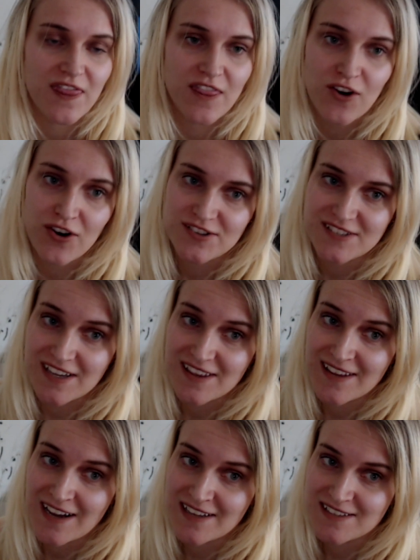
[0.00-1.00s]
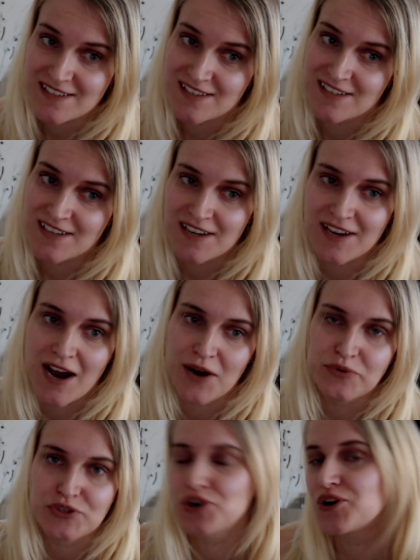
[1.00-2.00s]
thought that today I
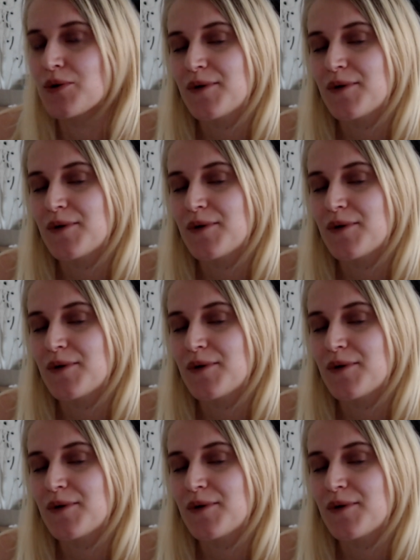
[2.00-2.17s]
would talk